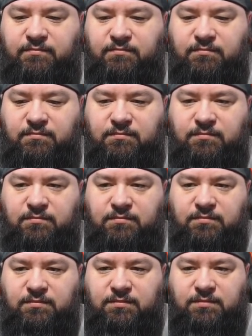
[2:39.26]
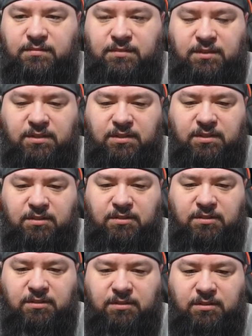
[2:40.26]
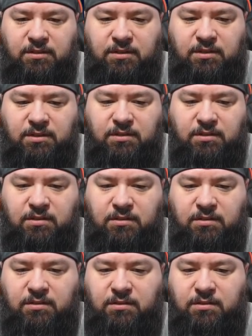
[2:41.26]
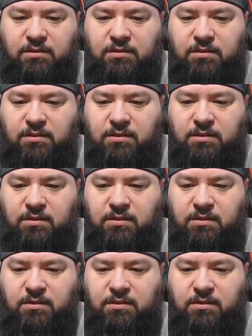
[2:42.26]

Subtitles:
Nobody speaks.